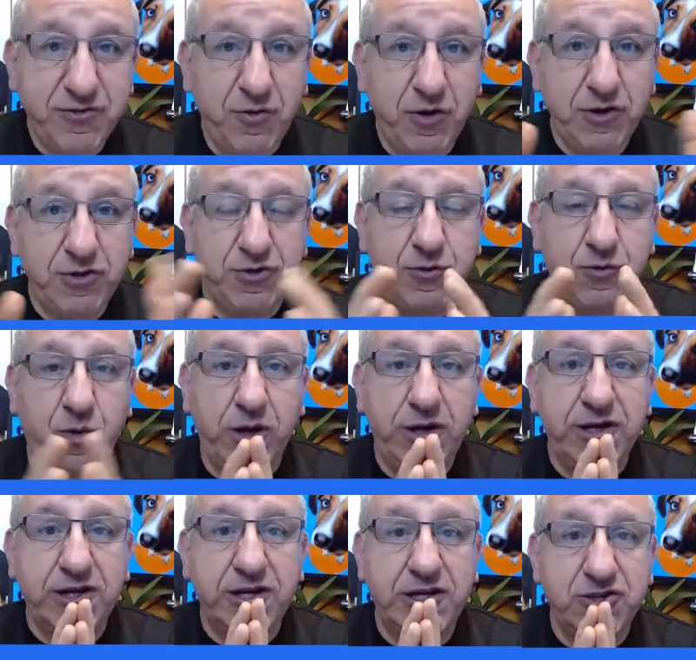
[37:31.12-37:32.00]
of all, you
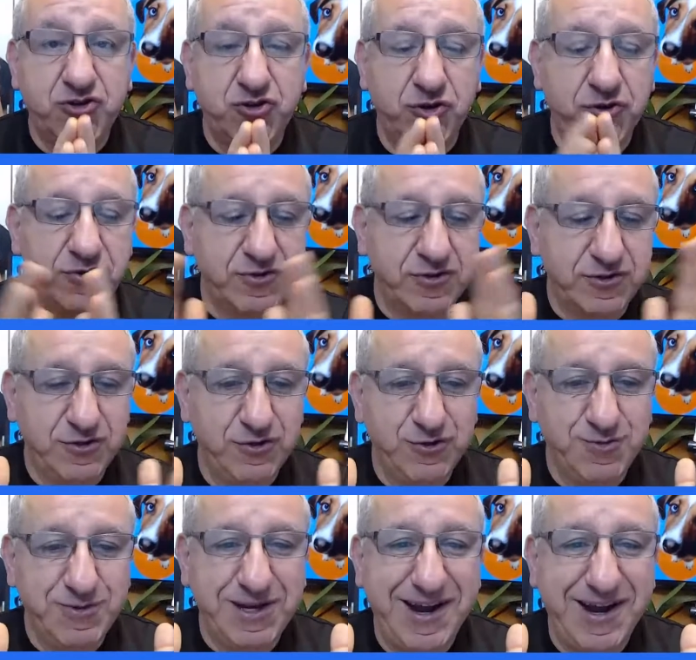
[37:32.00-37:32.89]
want to control,
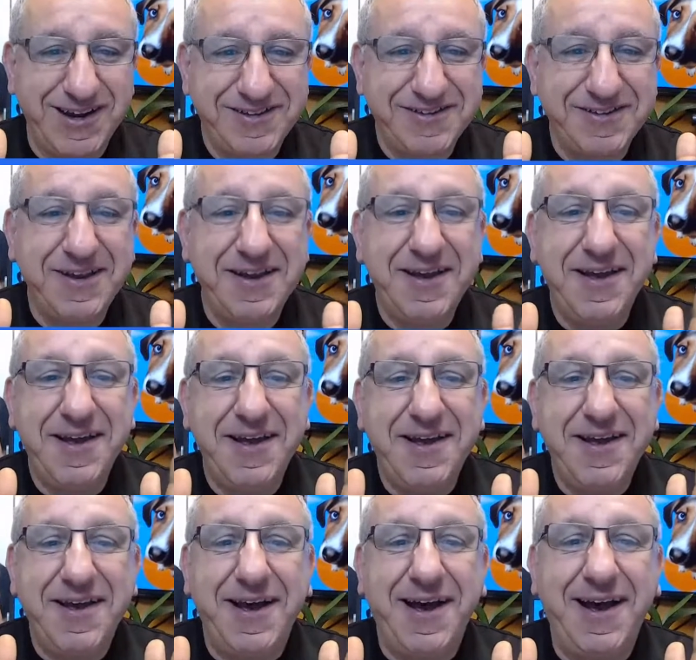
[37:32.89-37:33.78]
excuse me guys.
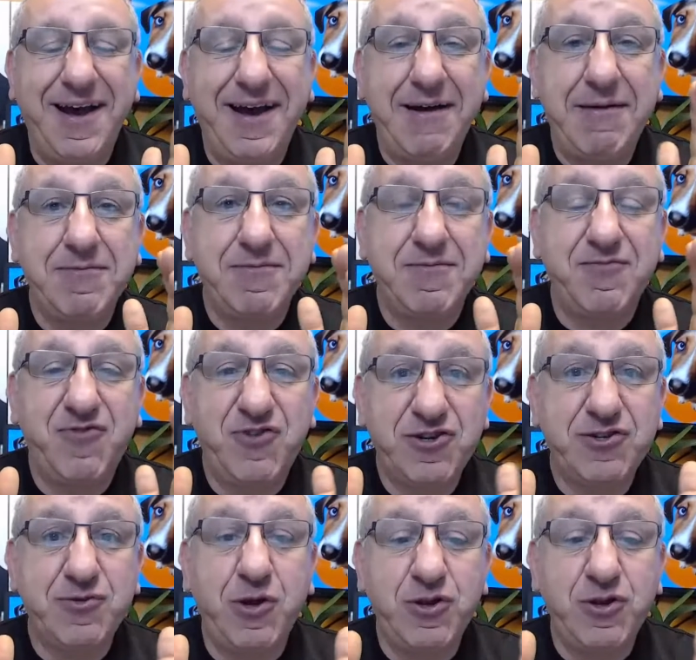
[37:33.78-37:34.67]

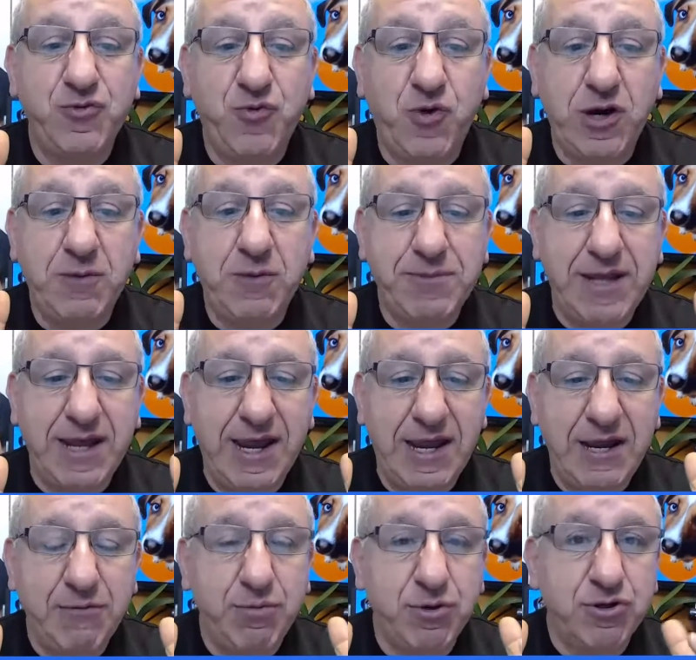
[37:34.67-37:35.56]
First of all, you want to be
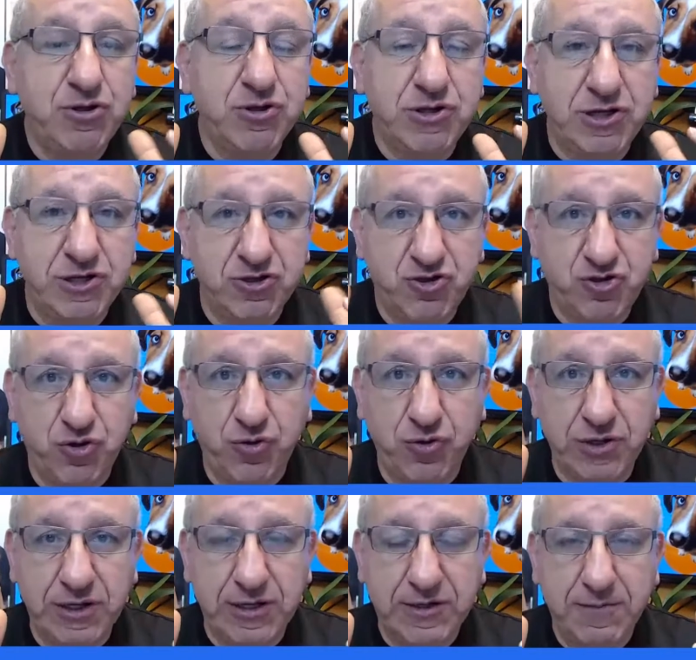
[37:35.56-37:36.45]
able to
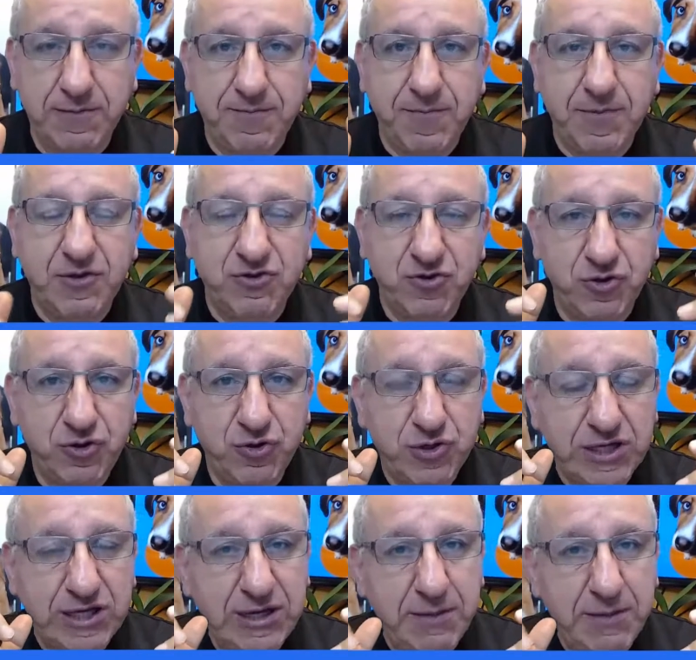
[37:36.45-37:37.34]
control it. So
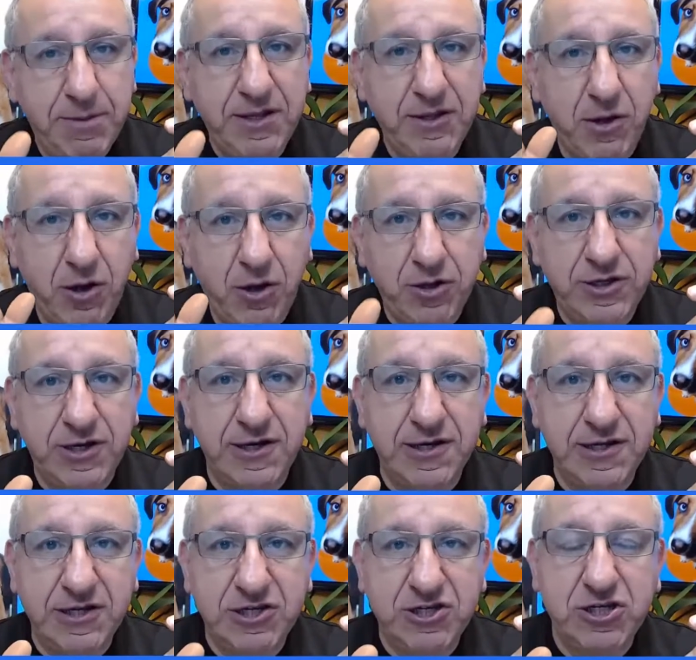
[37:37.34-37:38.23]
you keep it on a
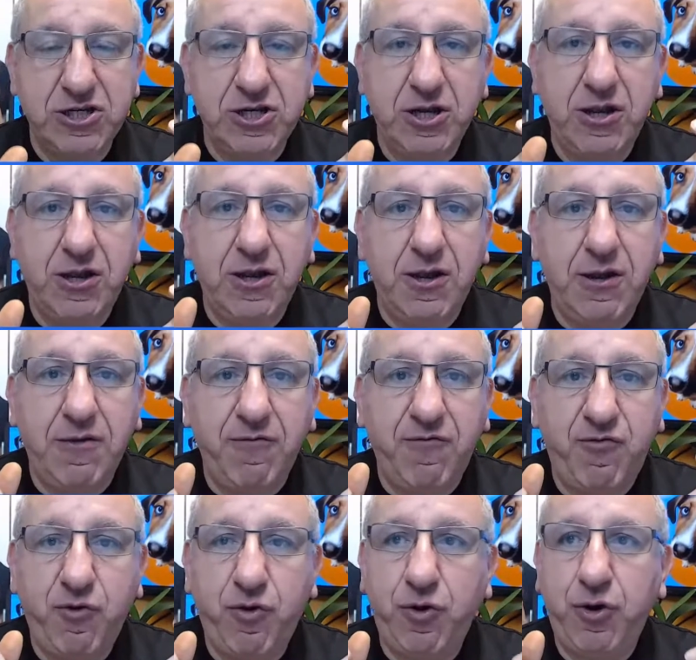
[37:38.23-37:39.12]
leash
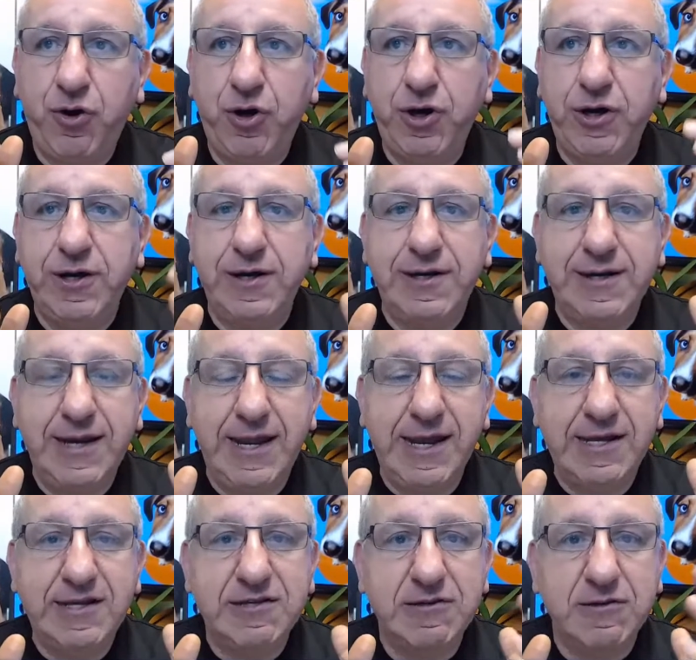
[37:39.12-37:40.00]
for
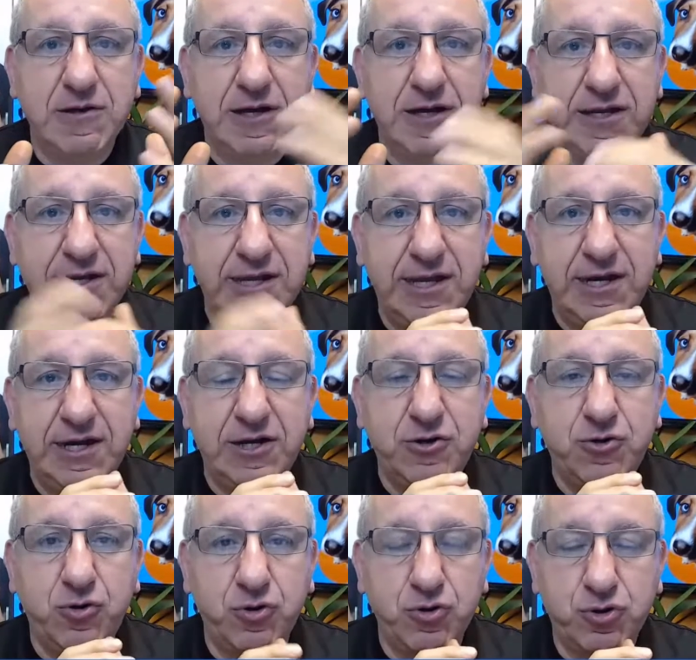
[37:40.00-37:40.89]
next a year
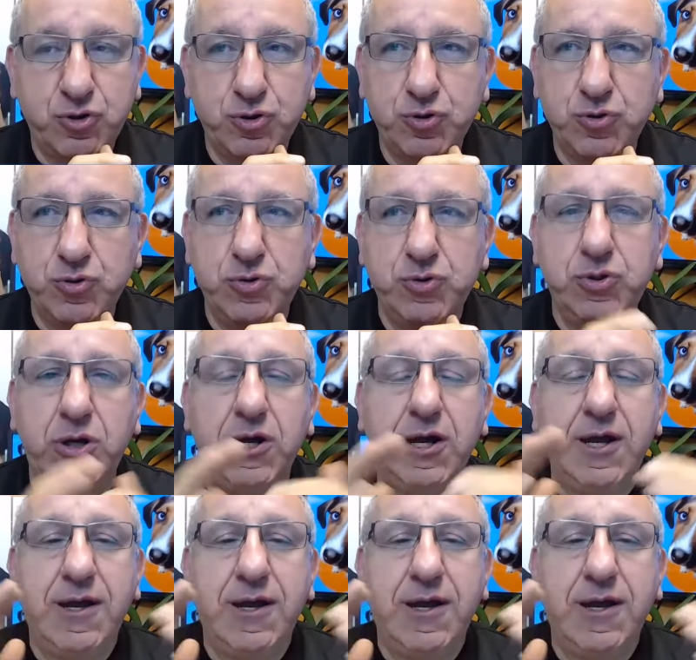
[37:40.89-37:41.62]
or two,